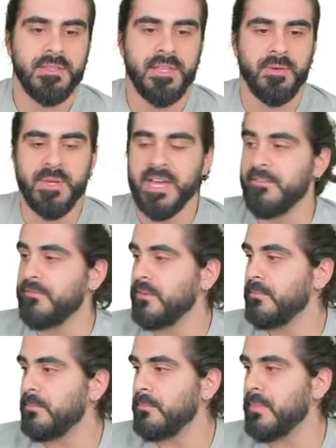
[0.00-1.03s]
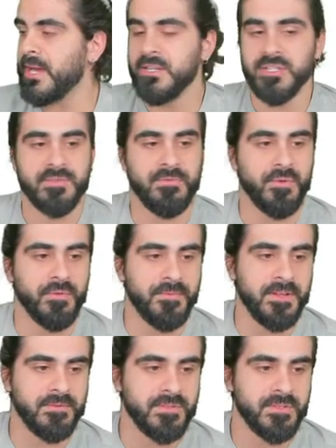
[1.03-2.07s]
Then we have minus
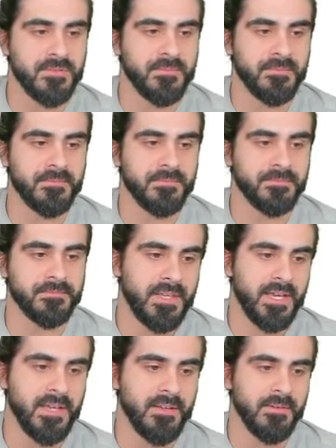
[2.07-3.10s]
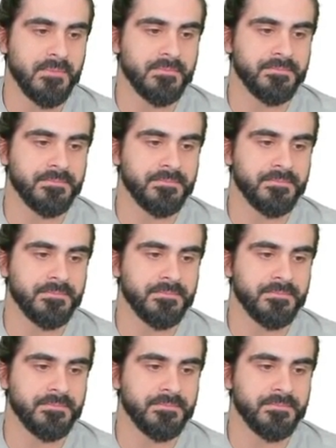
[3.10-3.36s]
4/5 K.